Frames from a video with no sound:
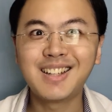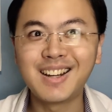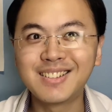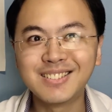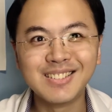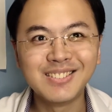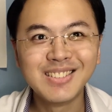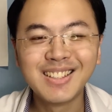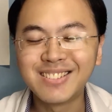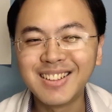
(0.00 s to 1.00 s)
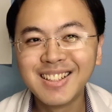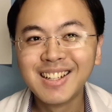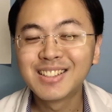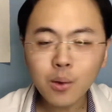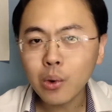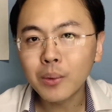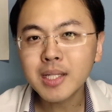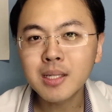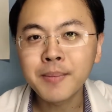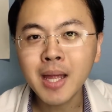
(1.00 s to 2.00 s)
I don't know, right? Well,
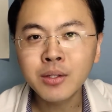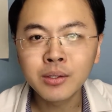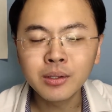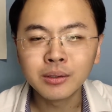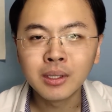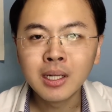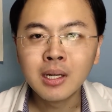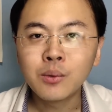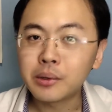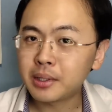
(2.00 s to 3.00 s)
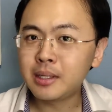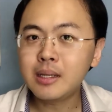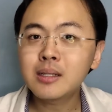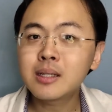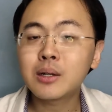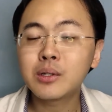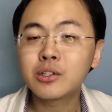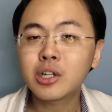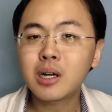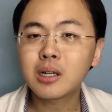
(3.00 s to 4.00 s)
what's the man to do? Well, he's now
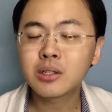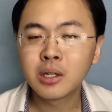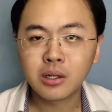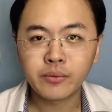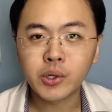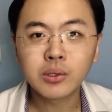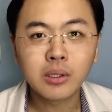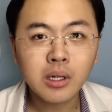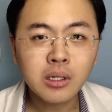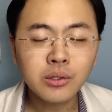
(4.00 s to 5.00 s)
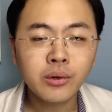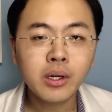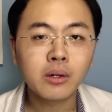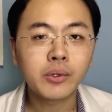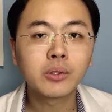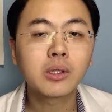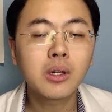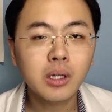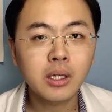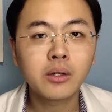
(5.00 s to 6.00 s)
in charge of all the laundry, of all the
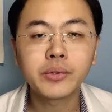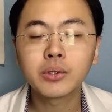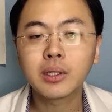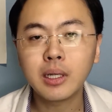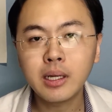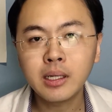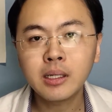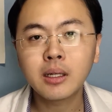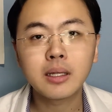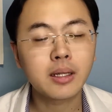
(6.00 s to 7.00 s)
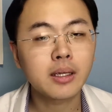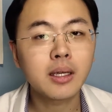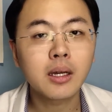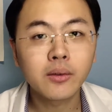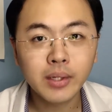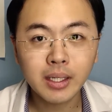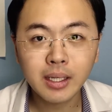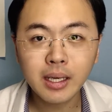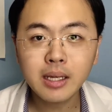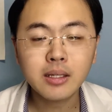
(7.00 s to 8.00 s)
cooking, of all the cleaning, and taking care of the
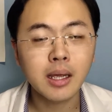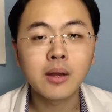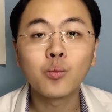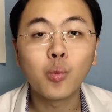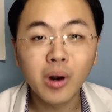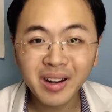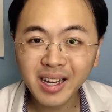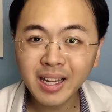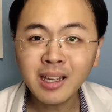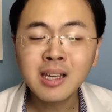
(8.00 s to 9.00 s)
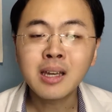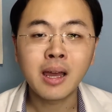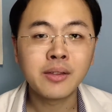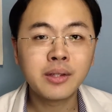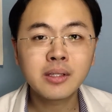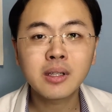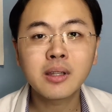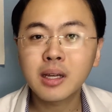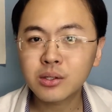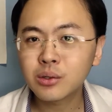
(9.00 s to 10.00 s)
kids, and working, and this
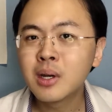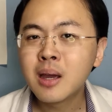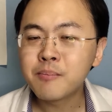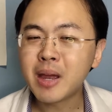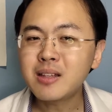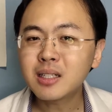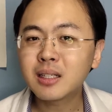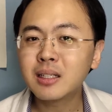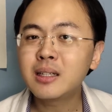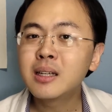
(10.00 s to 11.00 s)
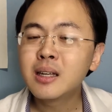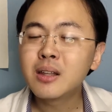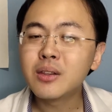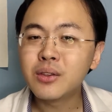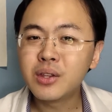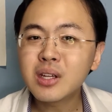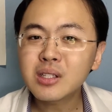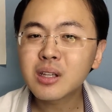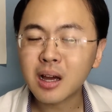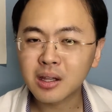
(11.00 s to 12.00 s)
and that. So basically,
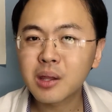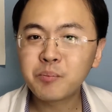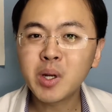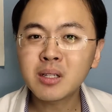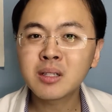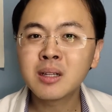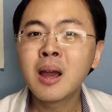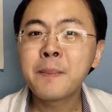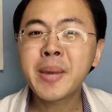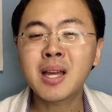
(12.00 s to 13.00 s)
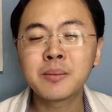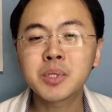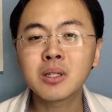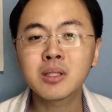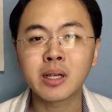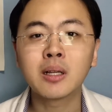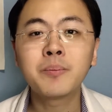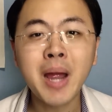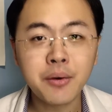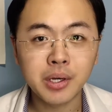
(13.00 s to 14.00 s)
this other person becomes a single
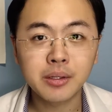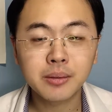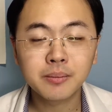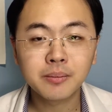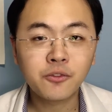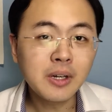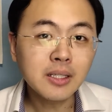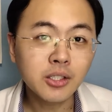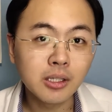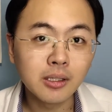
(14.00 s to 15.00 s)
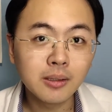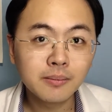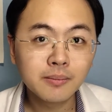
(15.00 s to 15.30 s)
parent, functionally.